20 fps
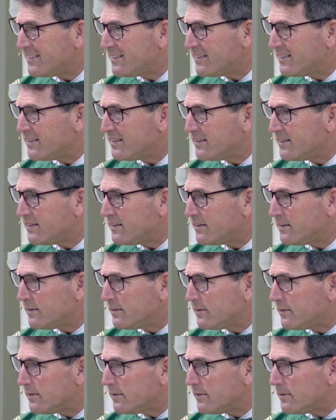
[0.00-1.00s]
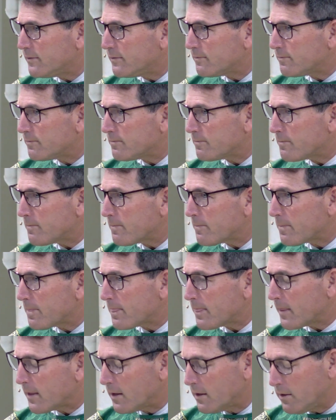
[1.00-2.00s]

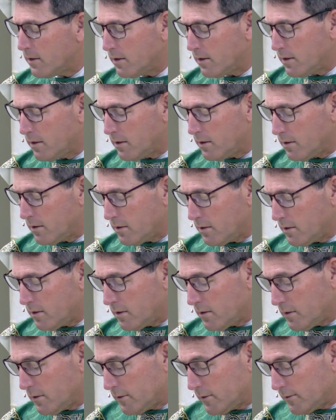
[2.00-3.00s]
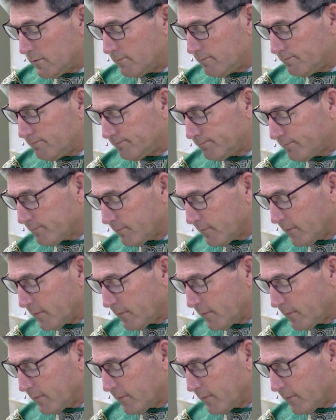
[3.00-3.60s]
No one is speaking in this clip.